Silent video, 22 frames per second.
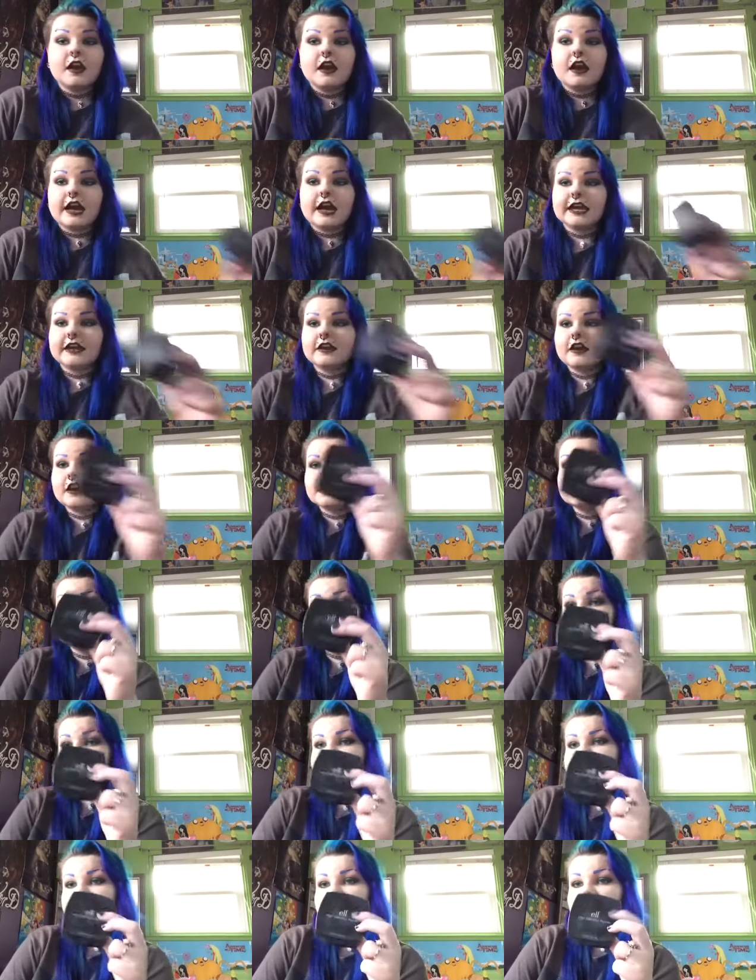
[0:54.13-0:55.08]
I got
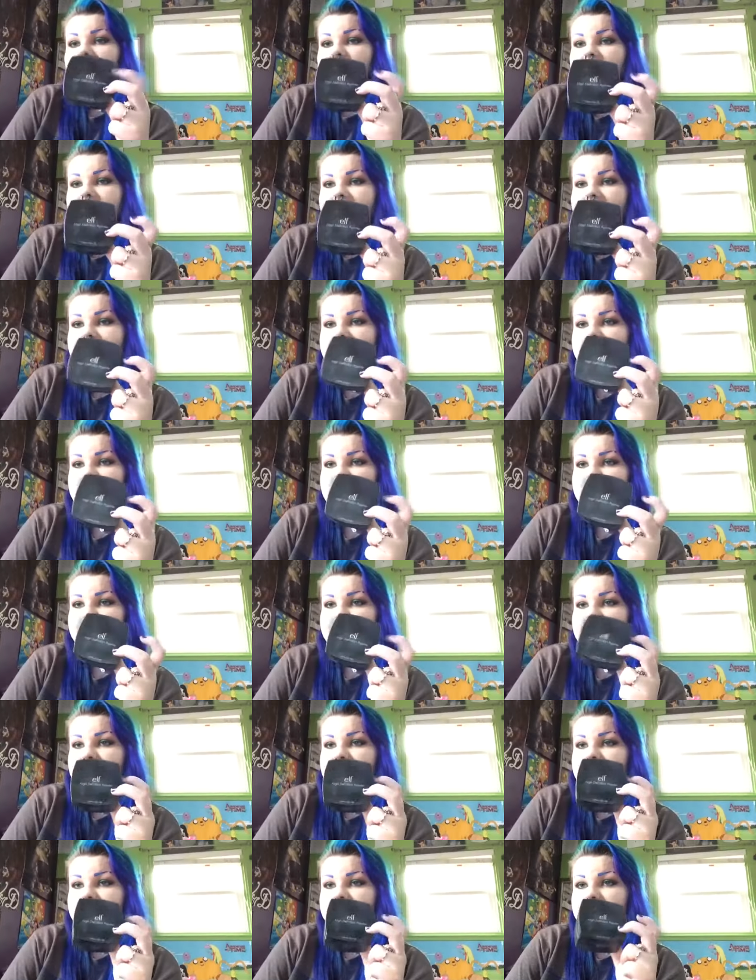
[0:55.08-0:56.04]
this e.l.f. high
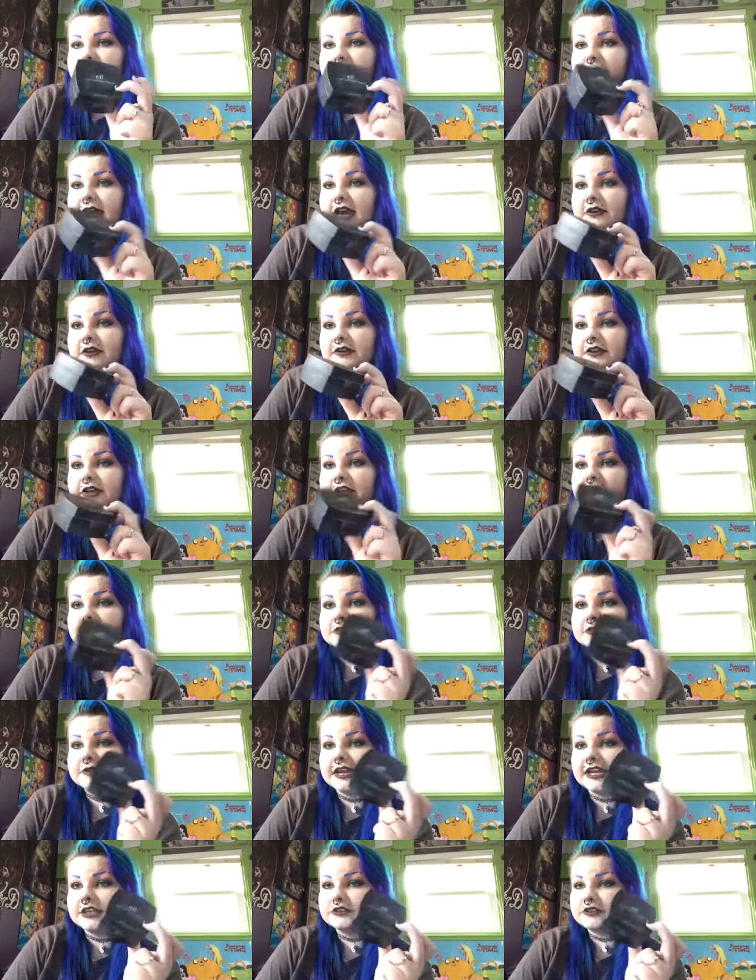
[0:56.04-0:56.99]
definition powder
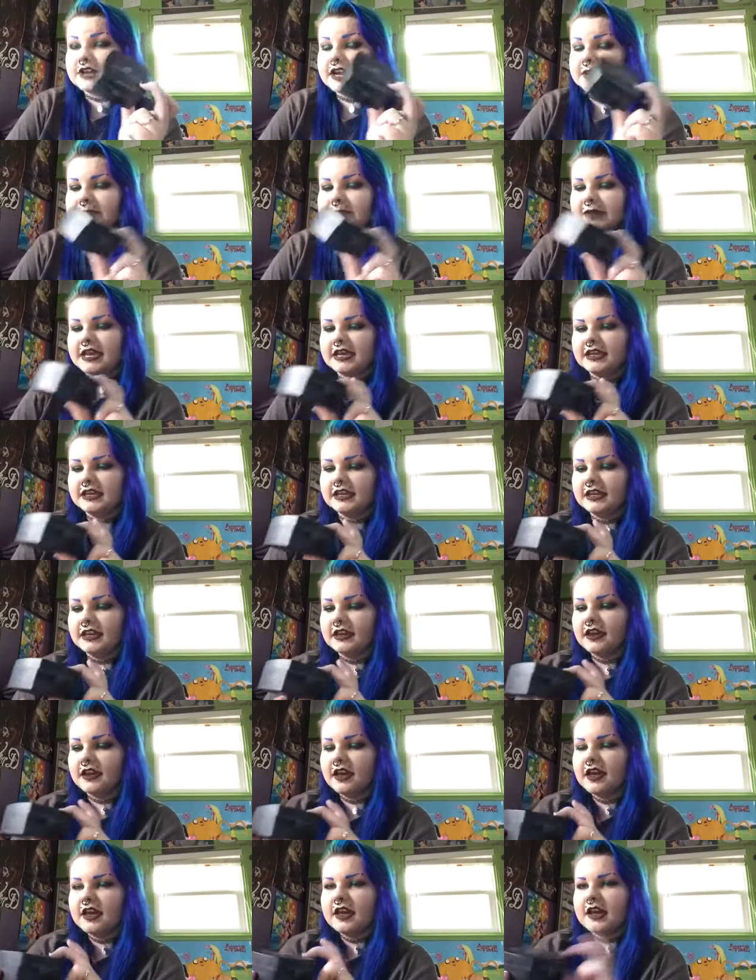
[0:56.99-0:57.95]
so I could try
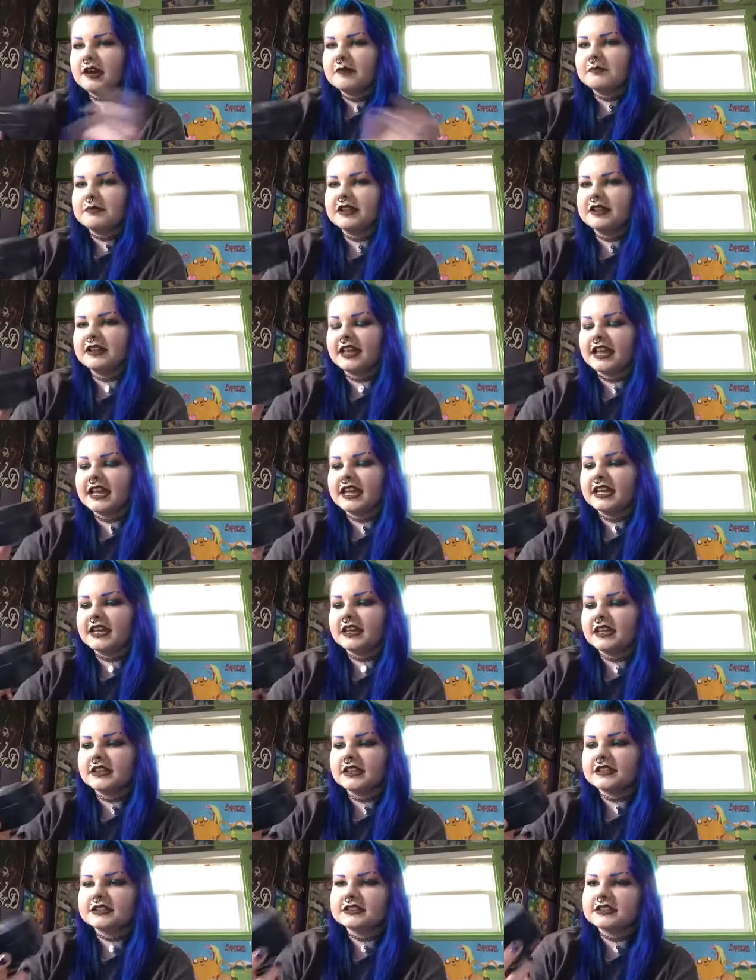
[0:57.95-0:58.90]
baking. But, like,
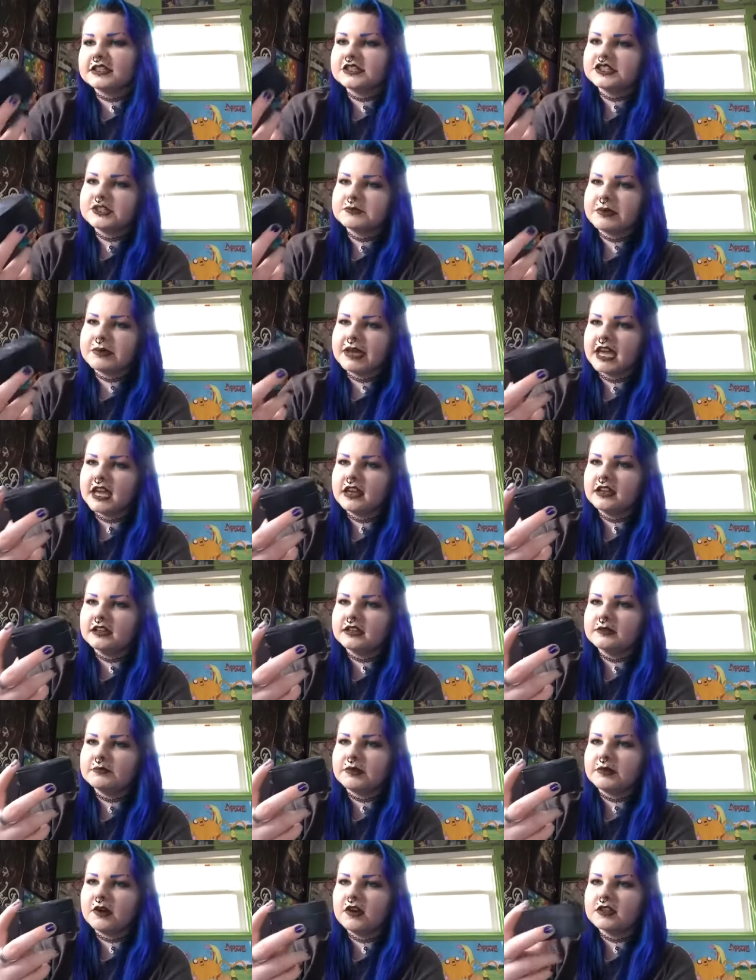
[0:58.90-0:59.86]
it's such a pain in the
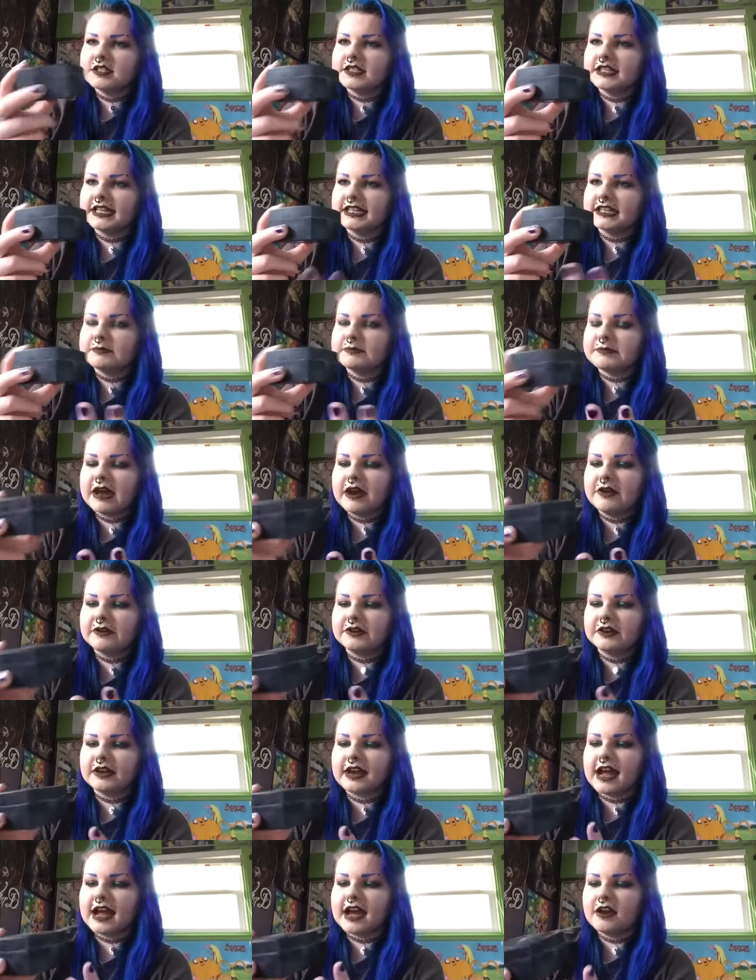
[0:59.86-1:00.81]
balls to get the
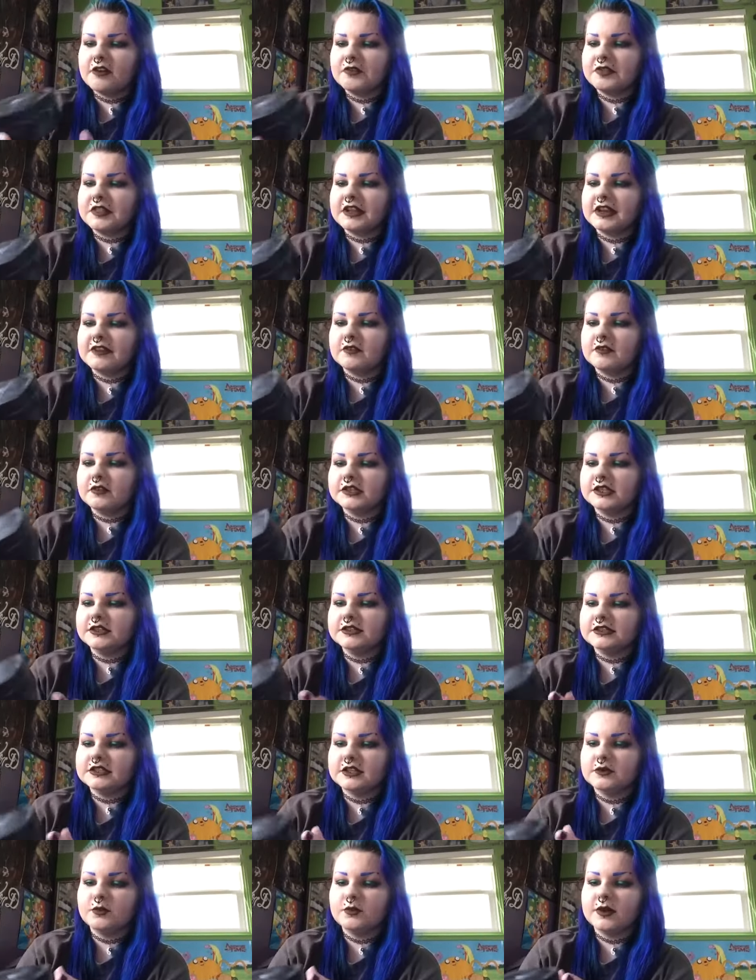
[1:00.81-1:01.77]
powder out that I've only
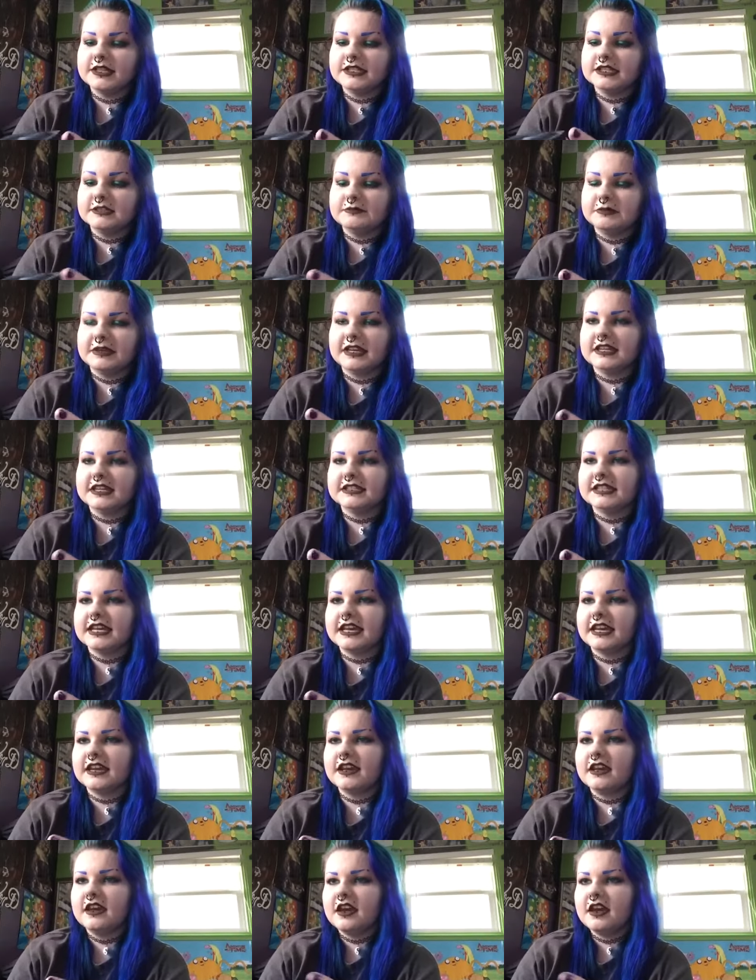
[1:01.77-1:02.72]
used it once because,
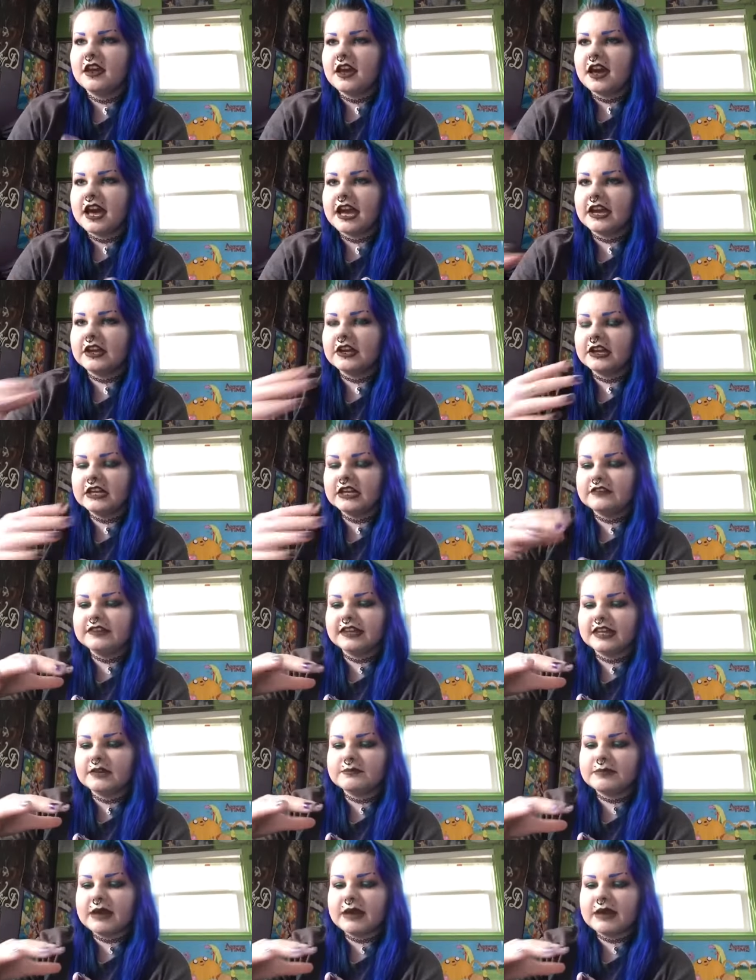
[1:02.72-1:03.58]
like, I couldn't even get